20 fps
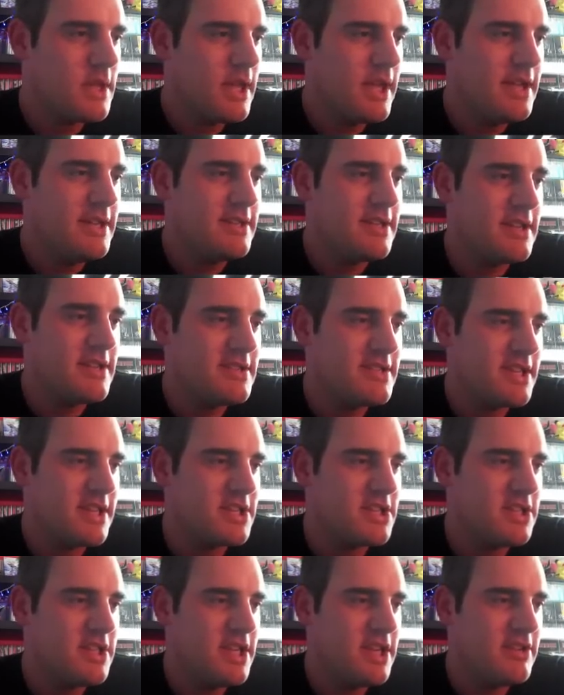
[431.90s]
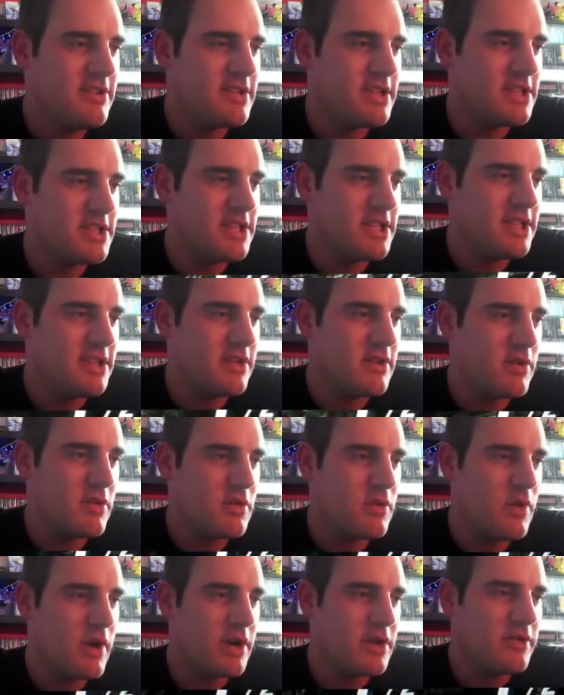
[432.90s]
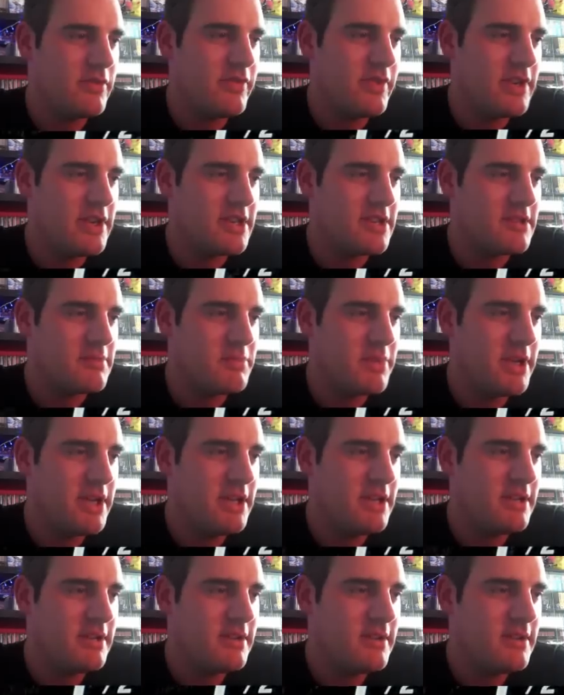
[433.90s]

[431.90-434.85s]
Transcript: That section here is actually got quite a good feeling of speed.